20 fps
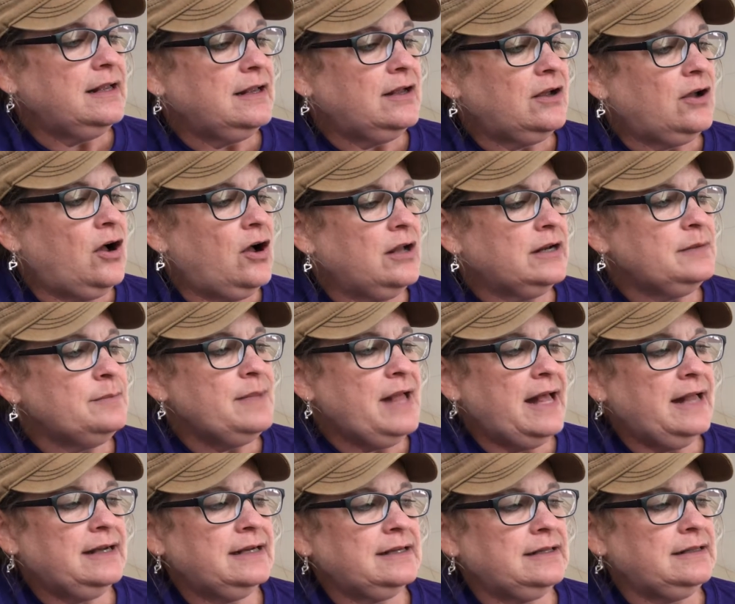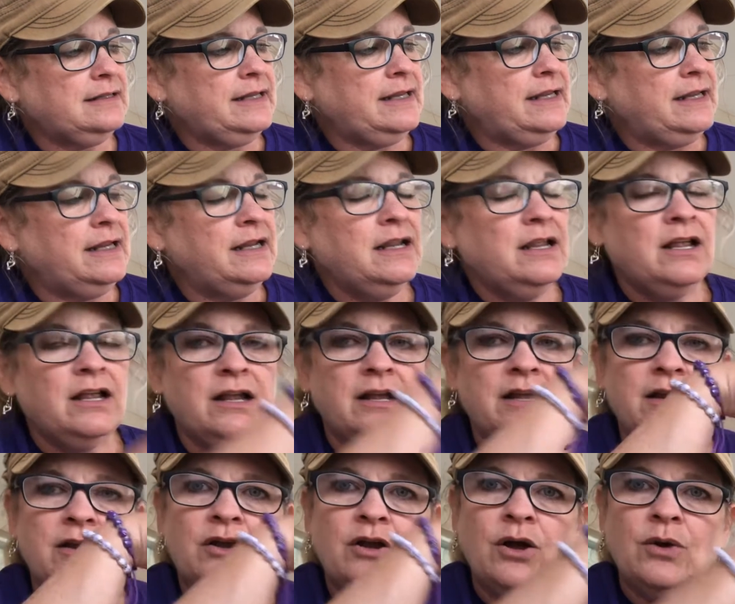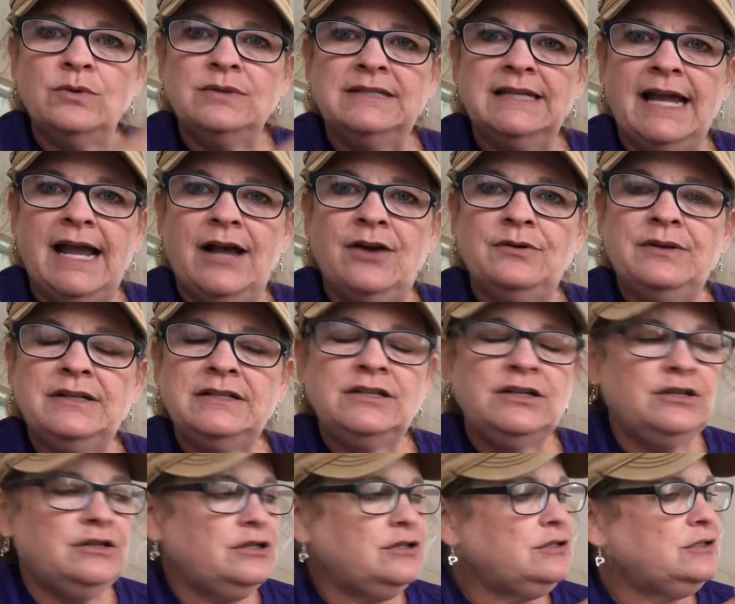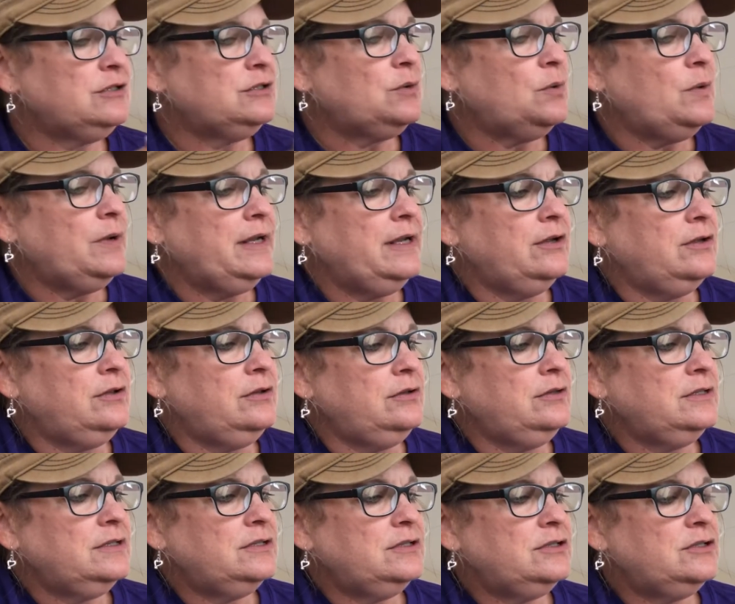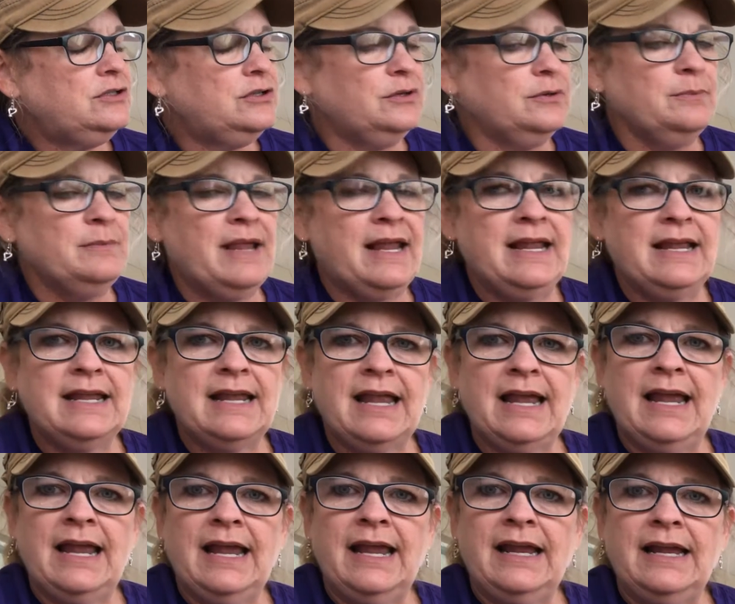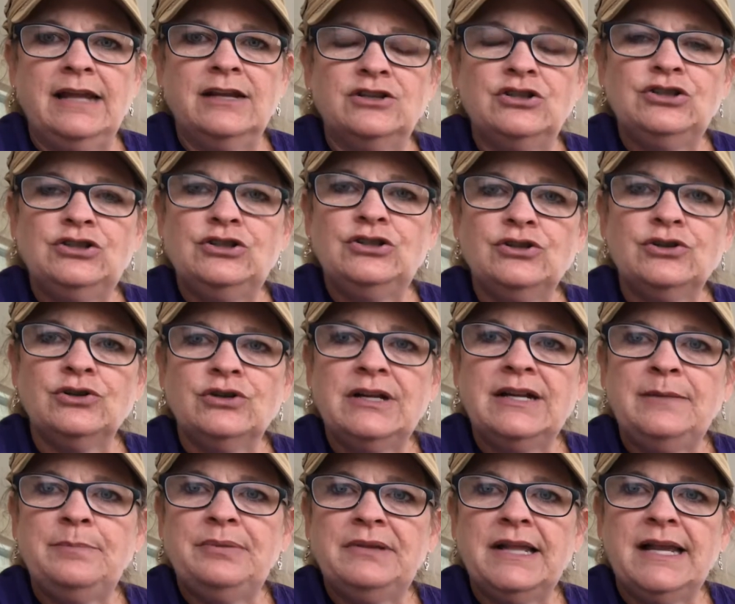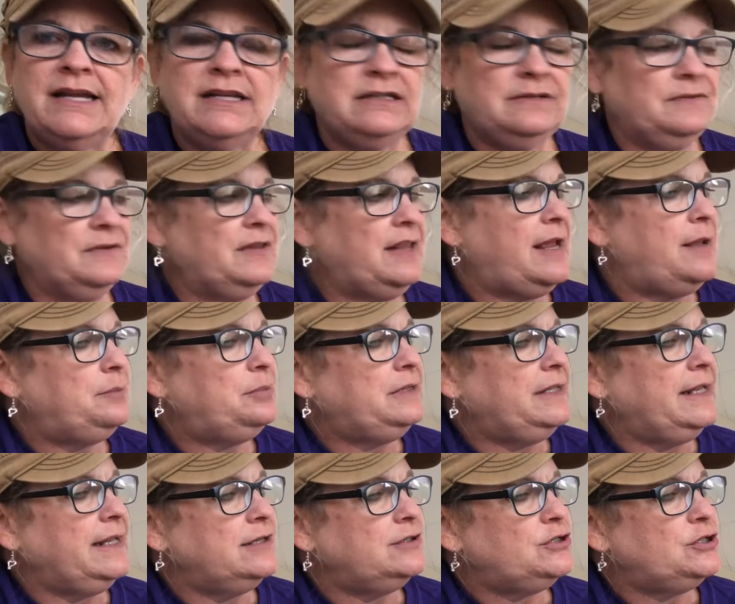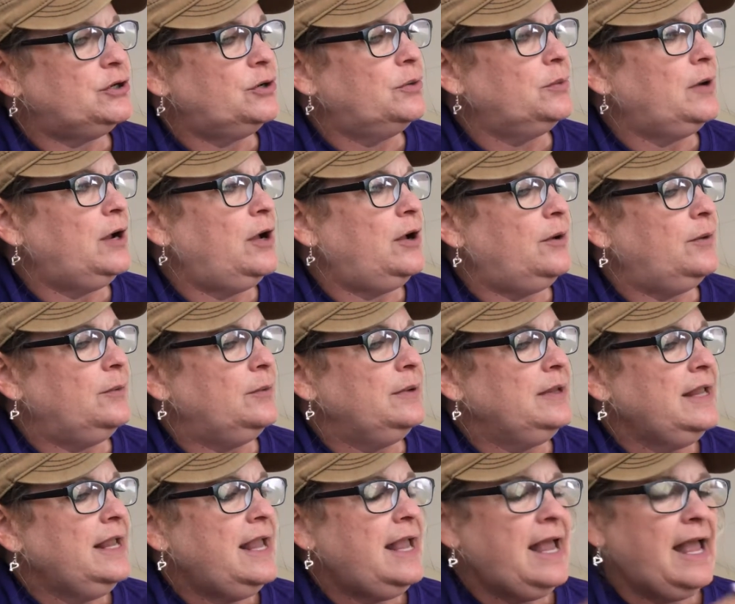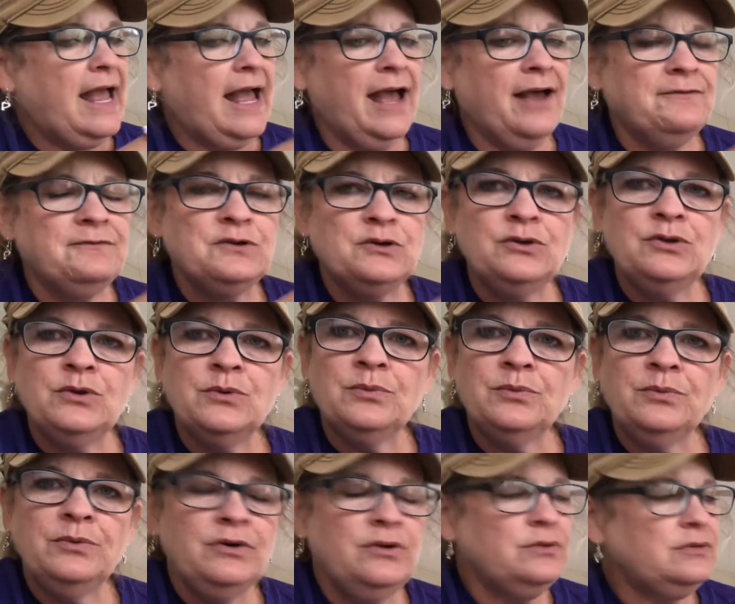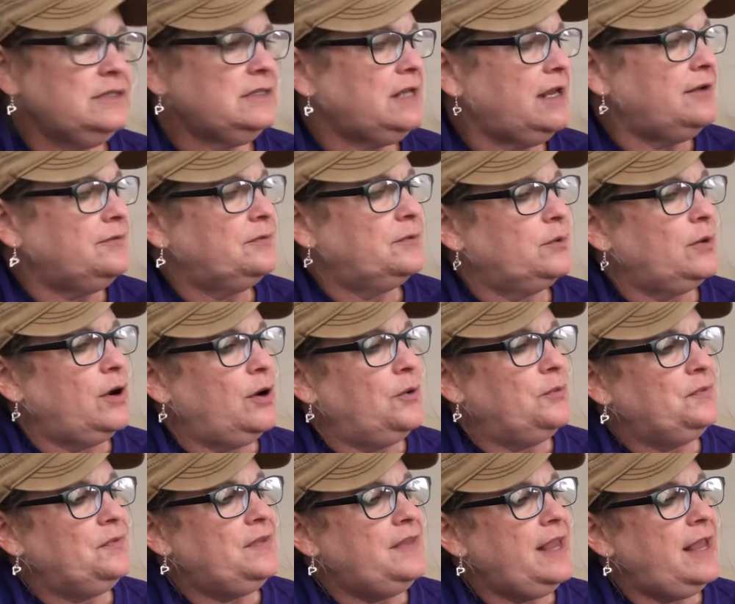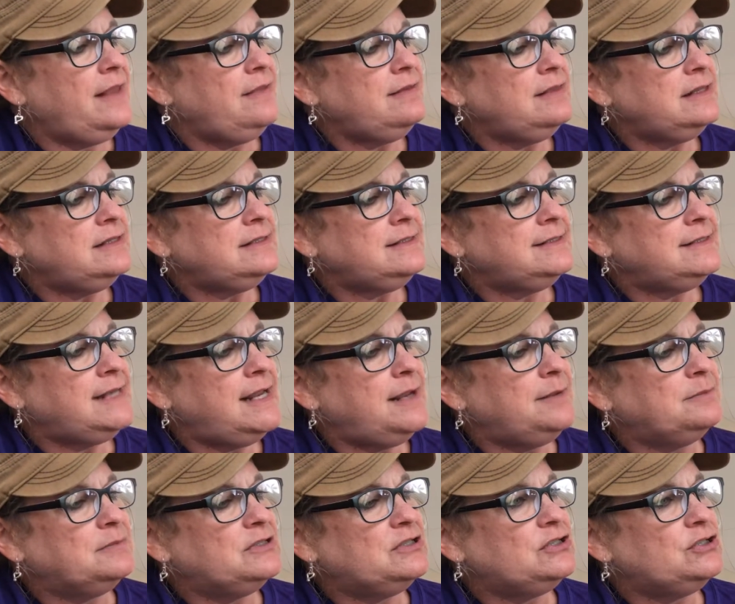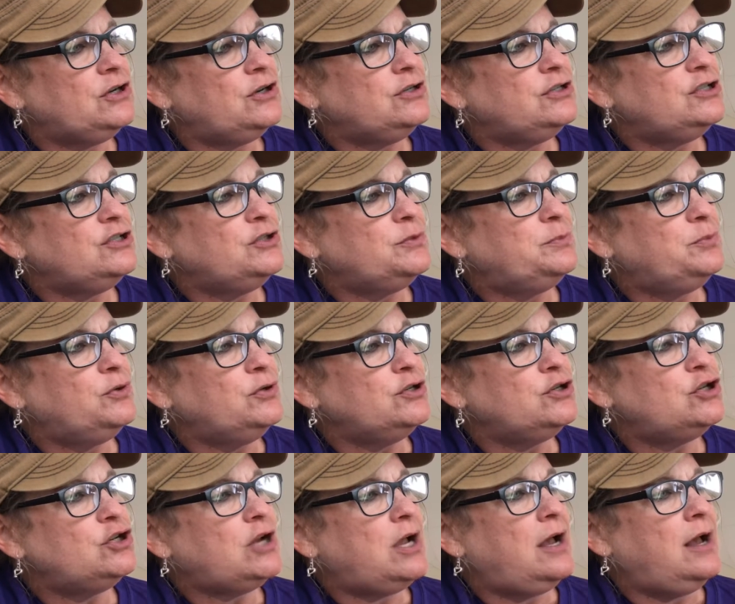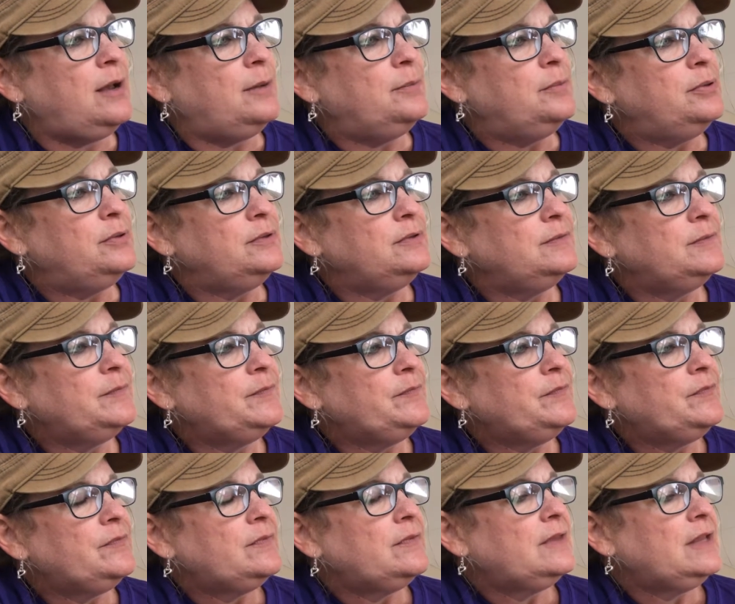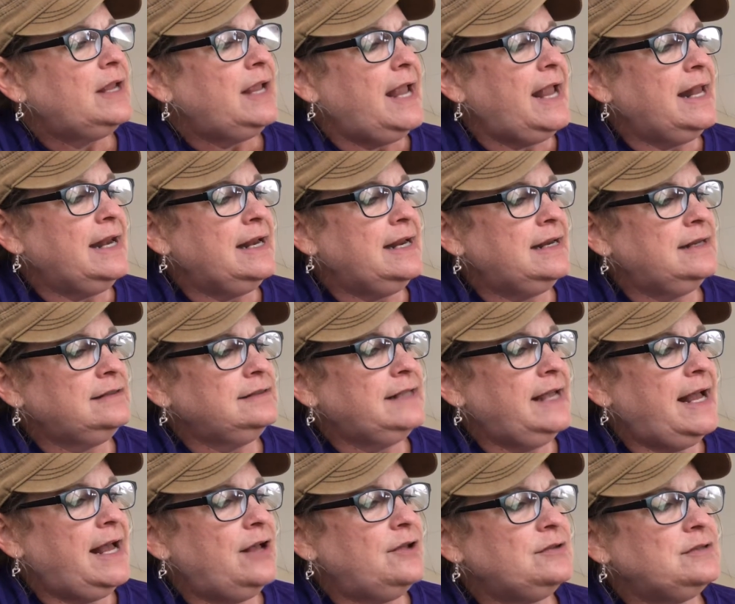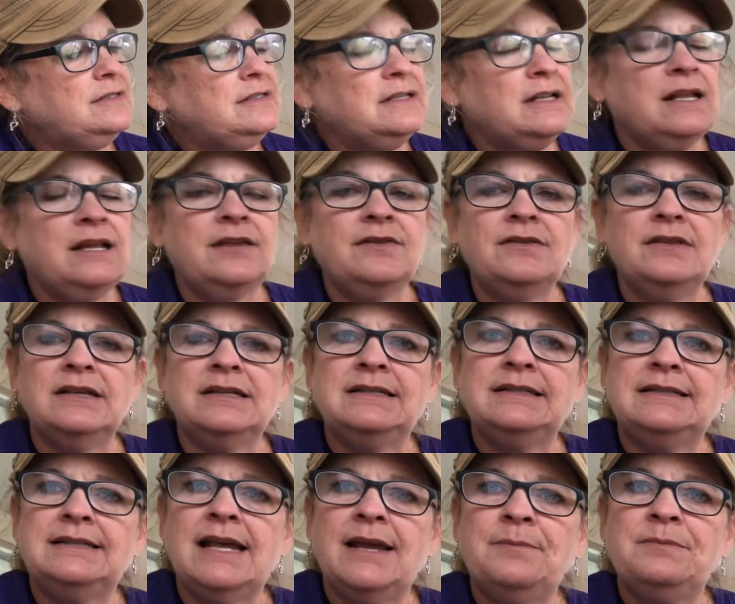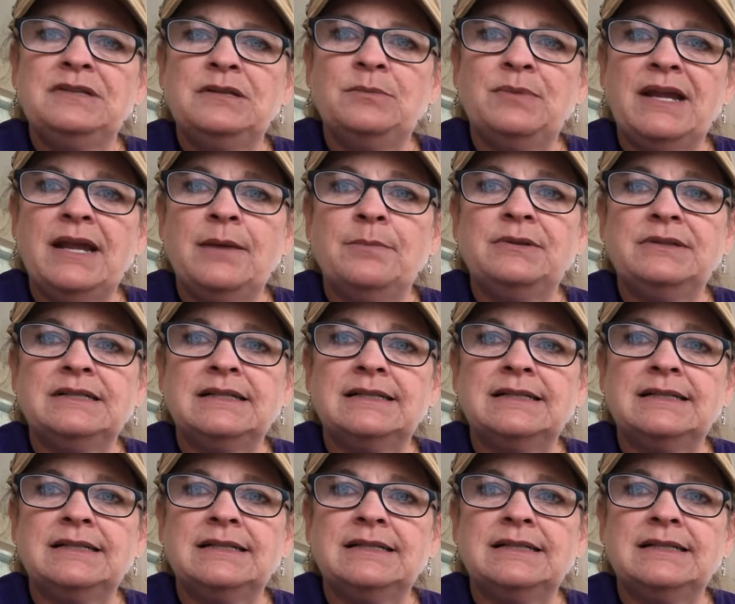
automatically go down into the soil to make a sturdy place for that plant to grow. After the roots have grown, then the stem starts to push up and it allows the stem to be able to